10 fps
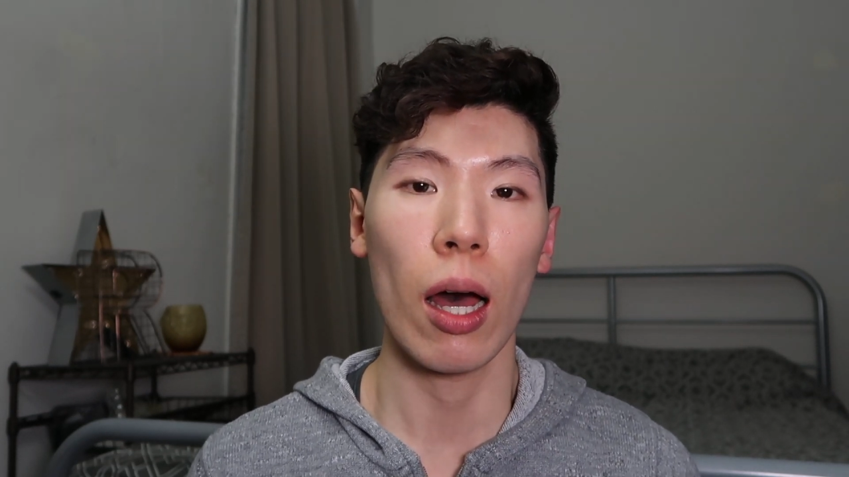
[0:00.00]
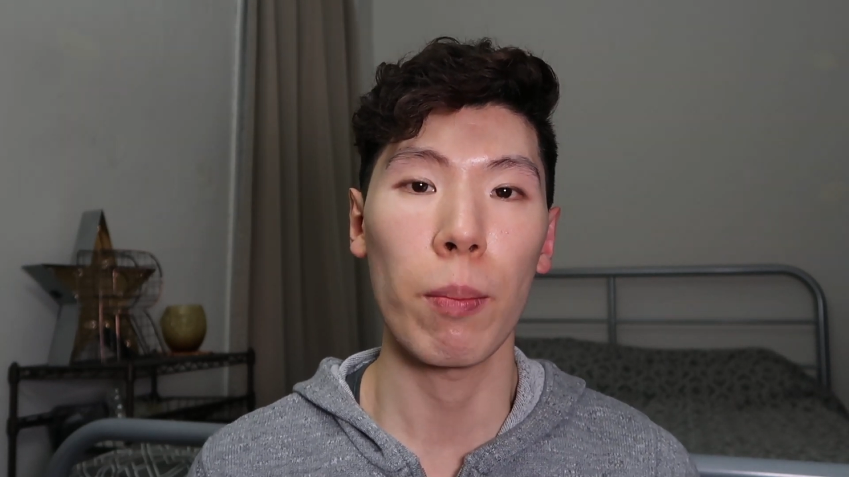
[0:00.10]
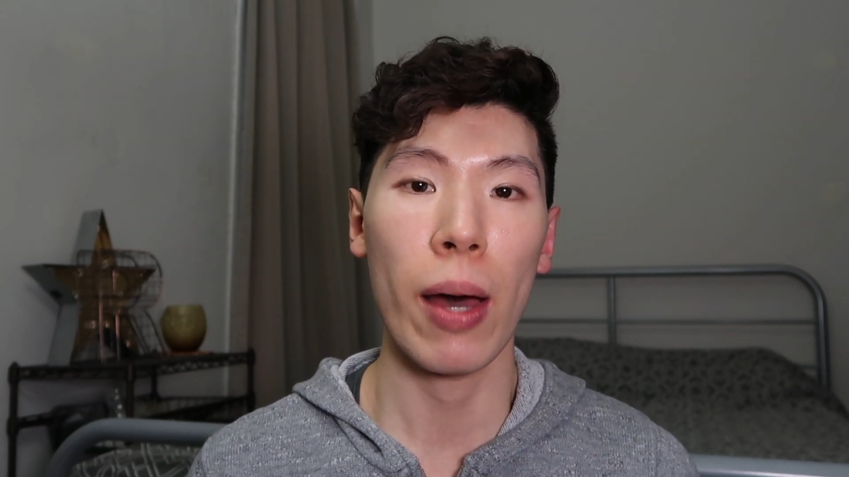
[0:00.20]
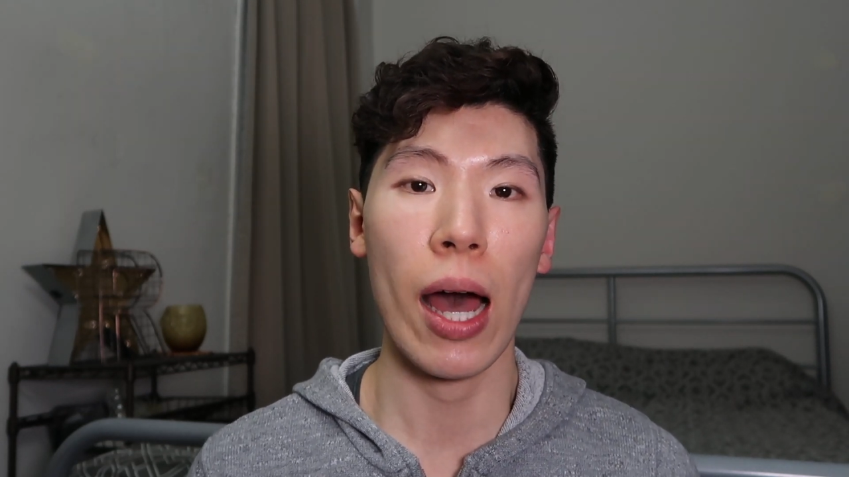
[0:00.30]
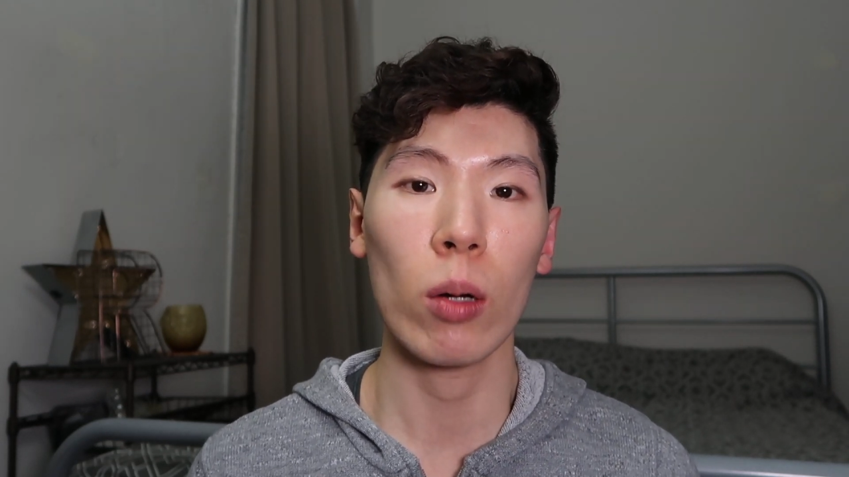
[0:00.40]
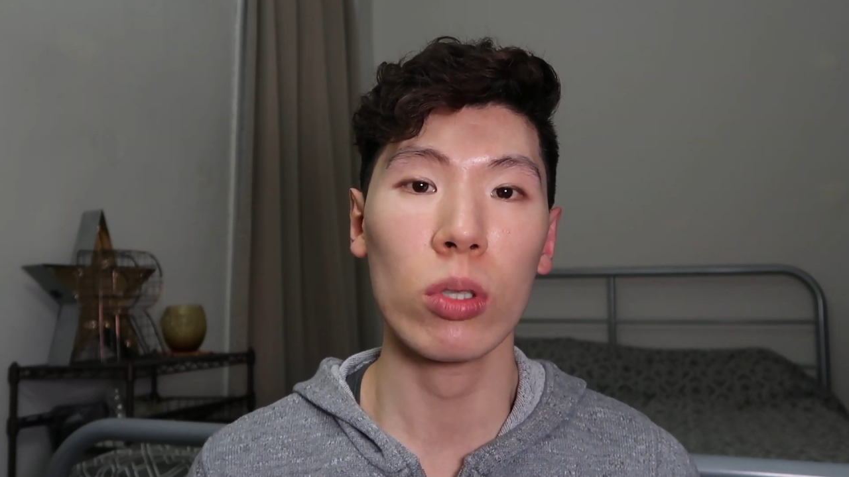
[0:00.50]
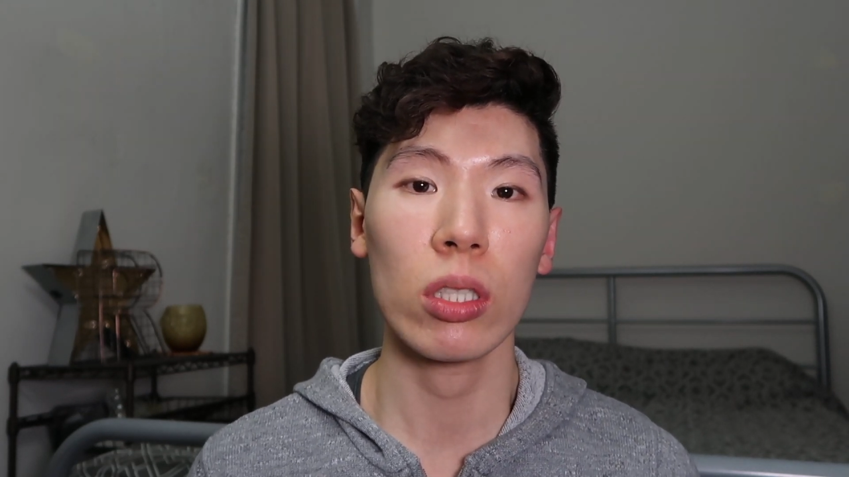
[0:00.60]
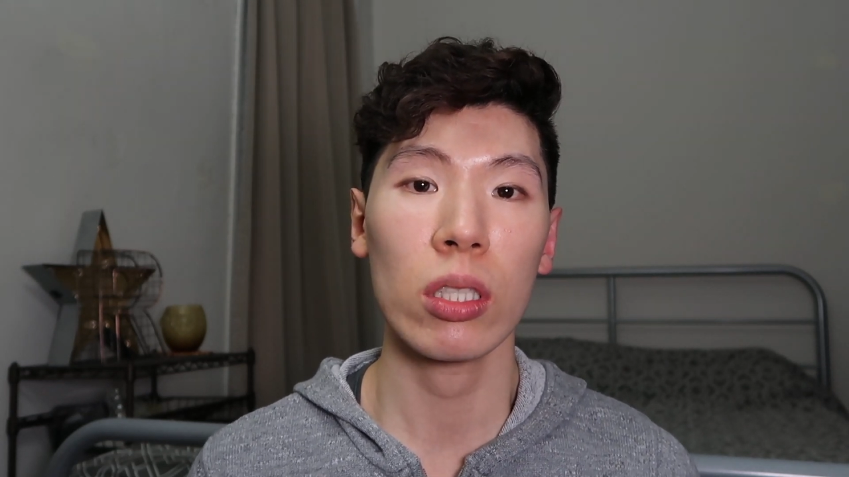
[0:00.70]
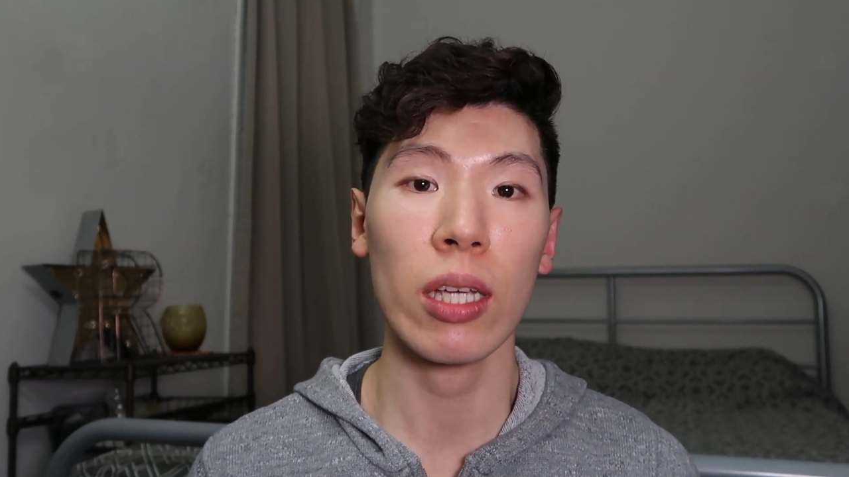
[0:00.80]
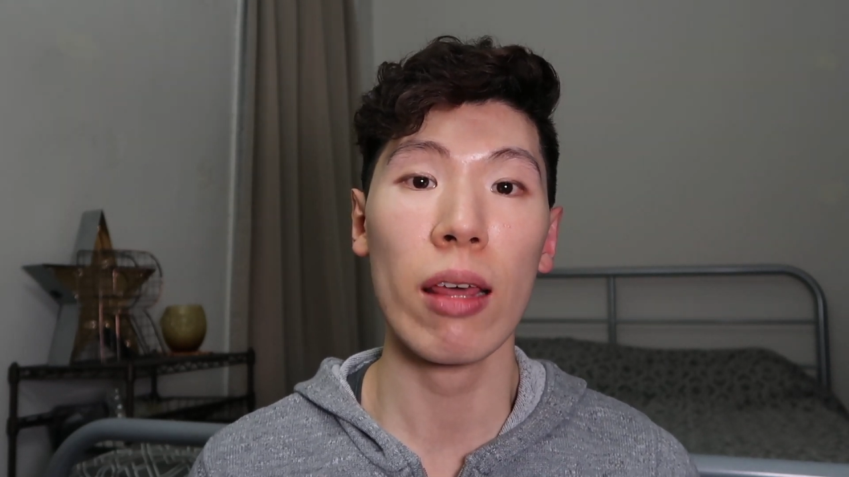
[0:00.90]
about
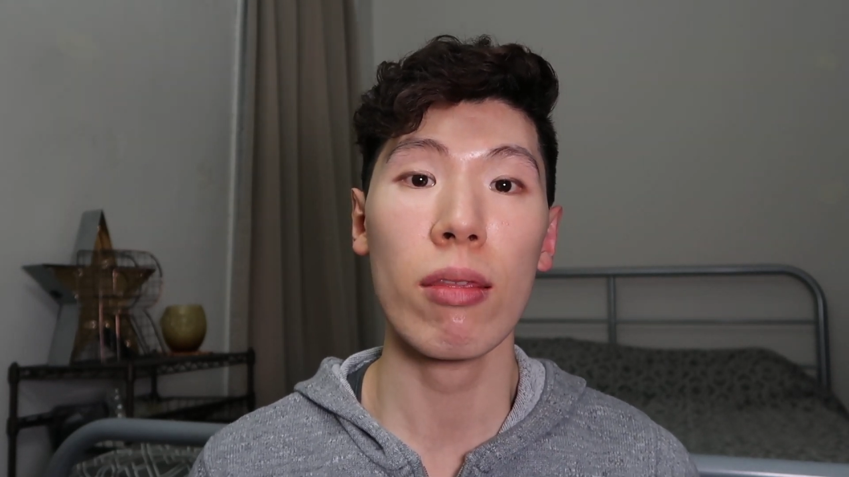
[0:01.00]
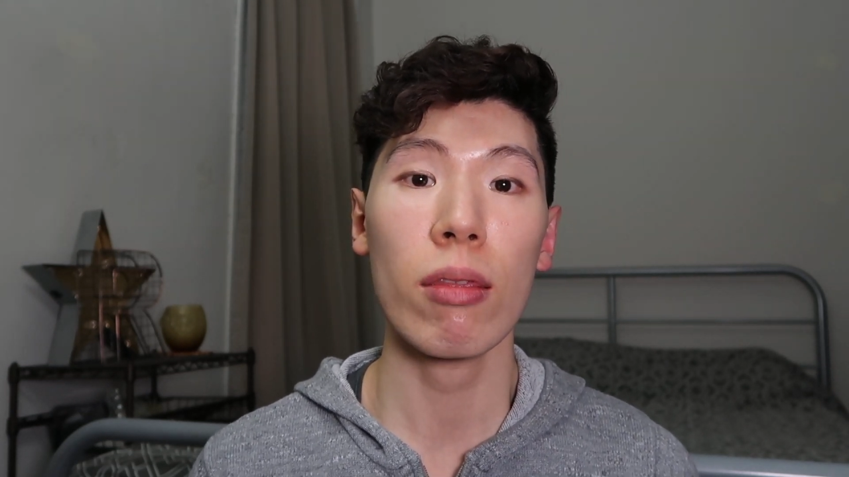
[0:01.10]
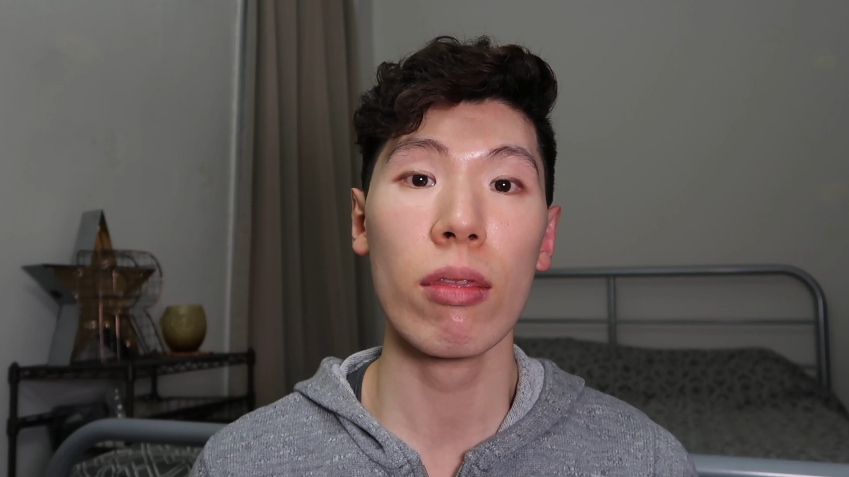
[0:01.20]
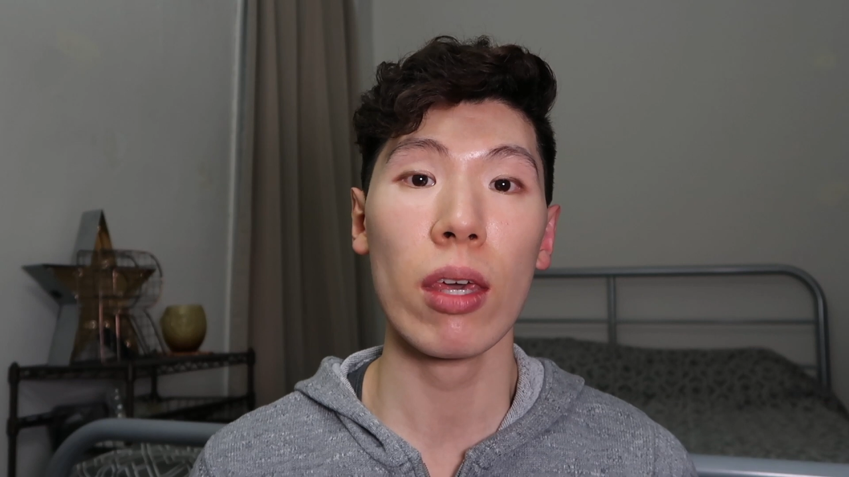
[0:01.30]
10